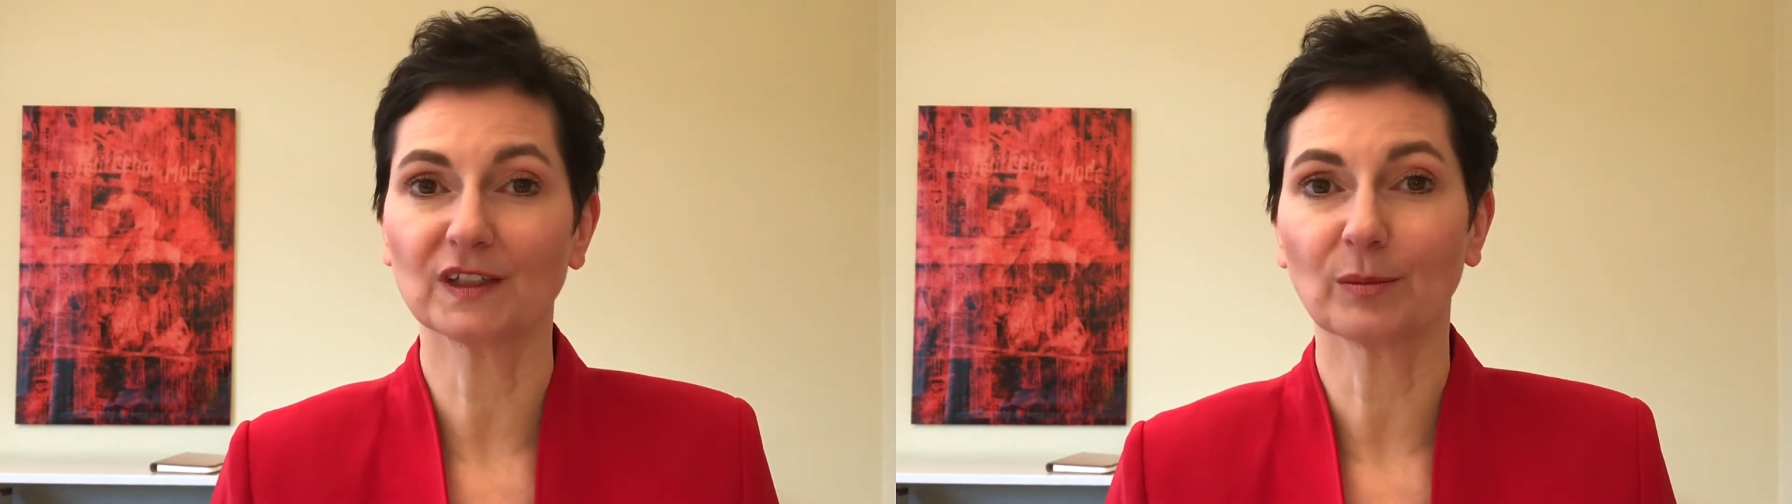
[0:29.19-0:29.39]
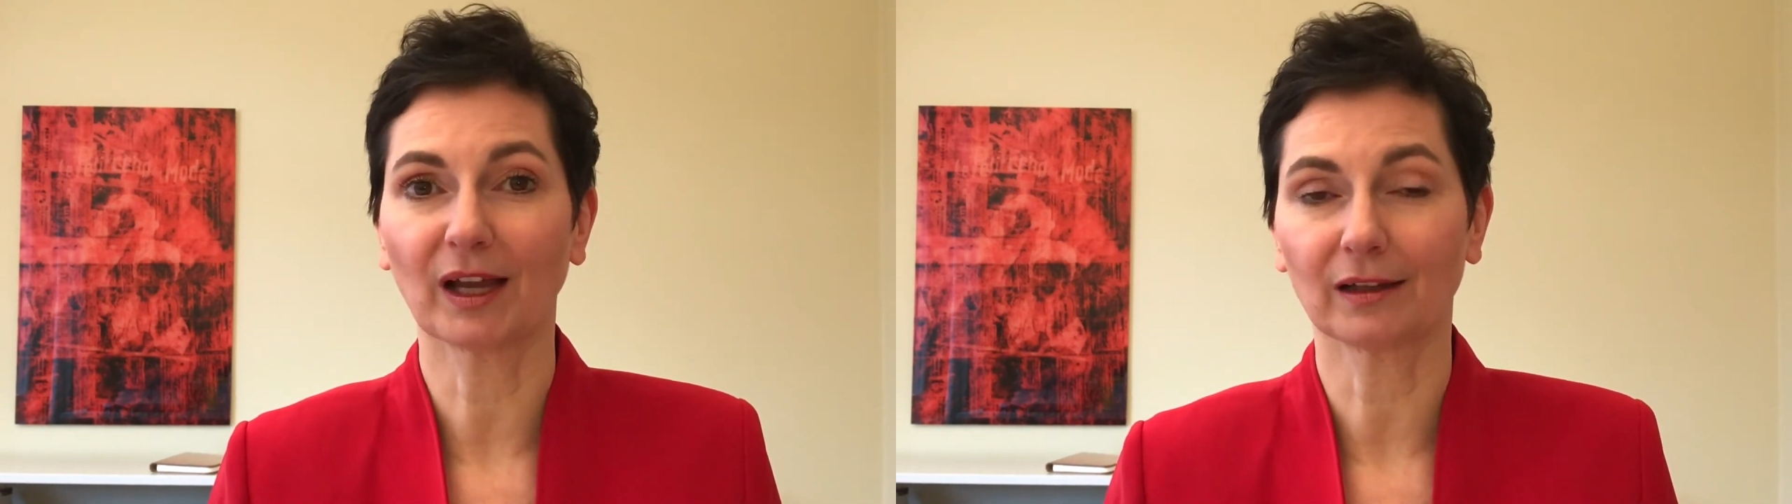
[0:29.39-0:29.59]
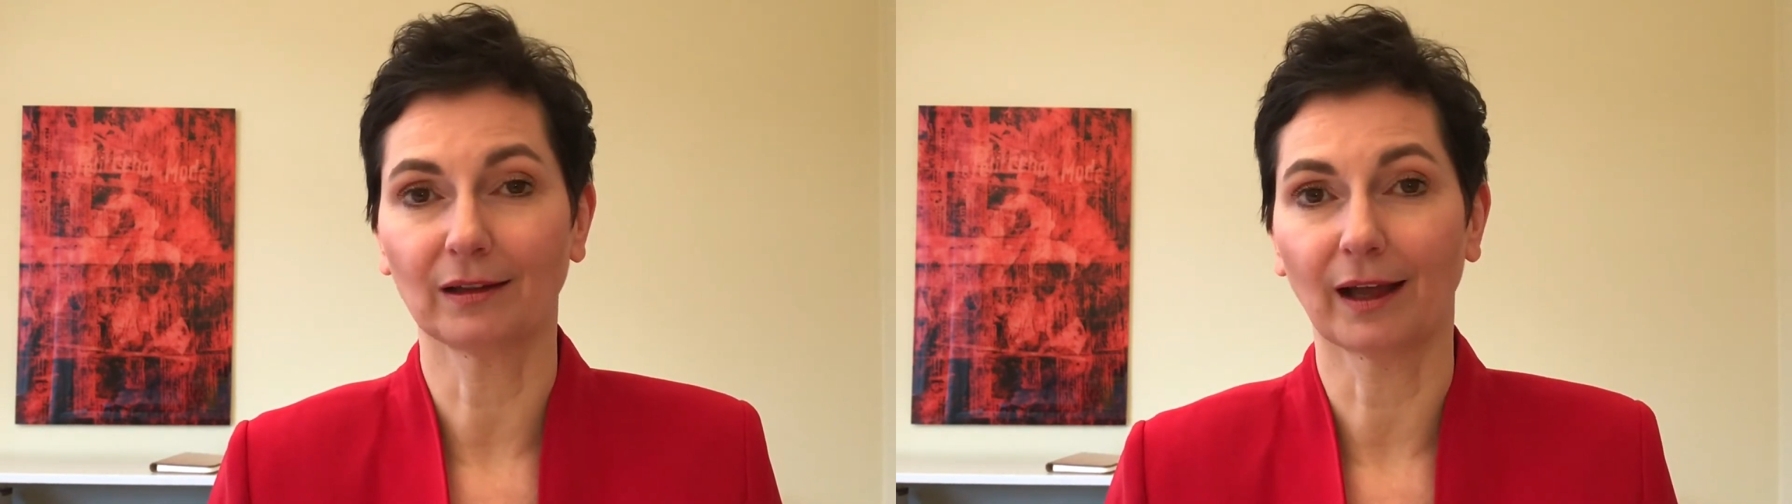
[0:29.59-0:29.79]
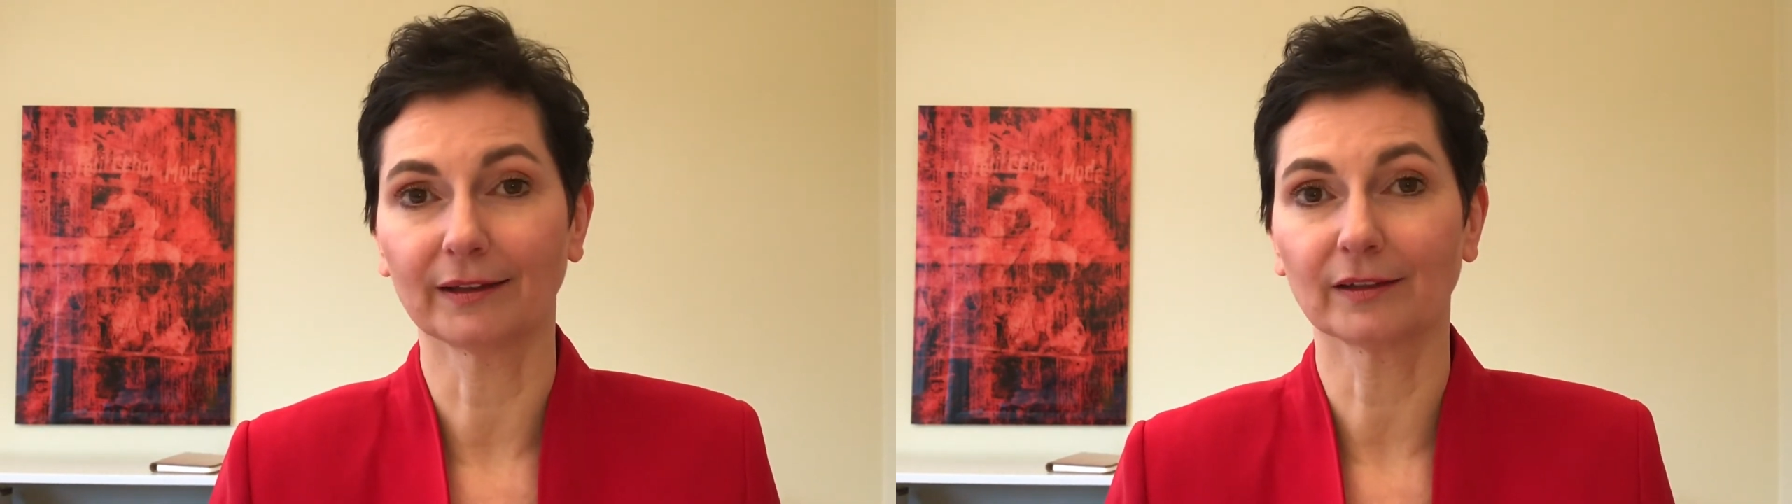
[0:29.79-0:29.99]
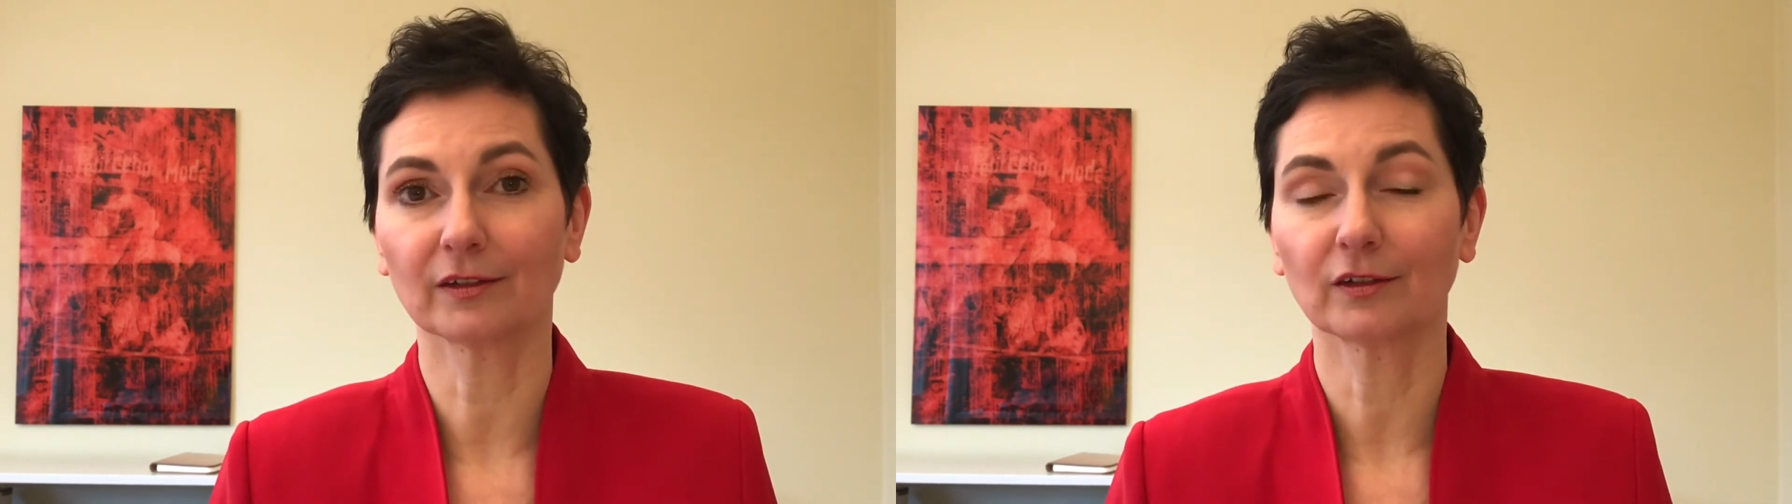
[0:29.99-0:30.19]
my
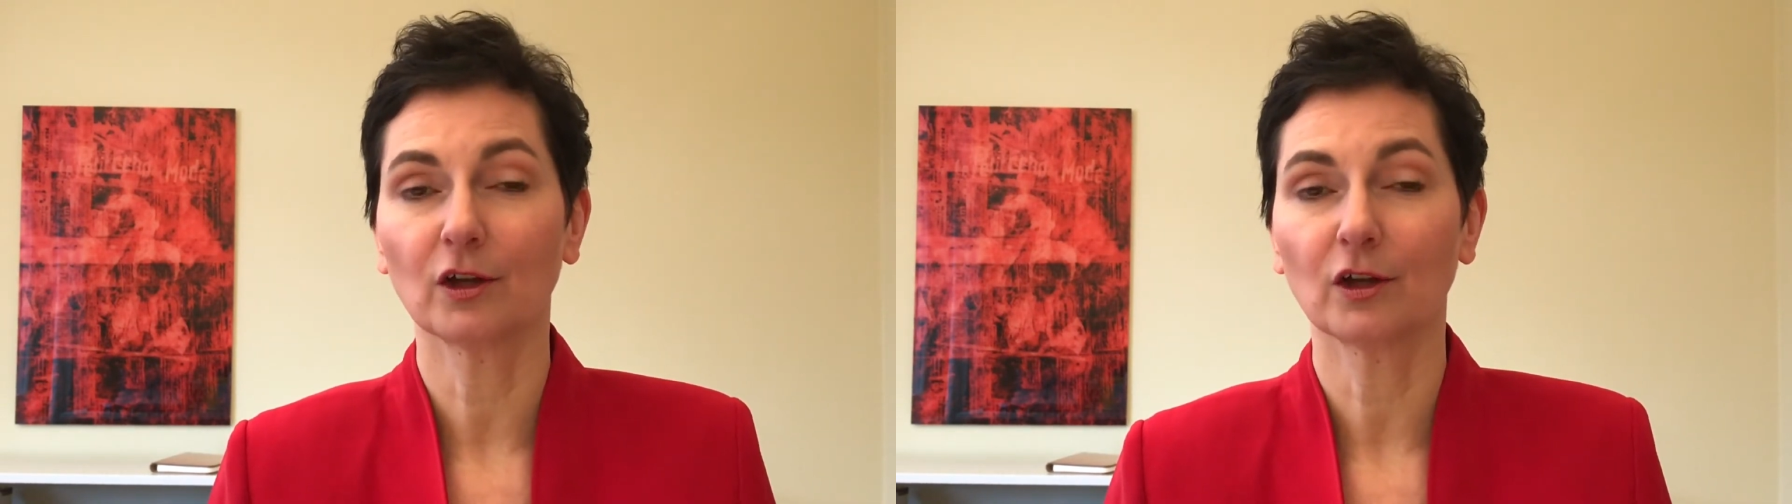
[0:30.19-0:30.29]
clients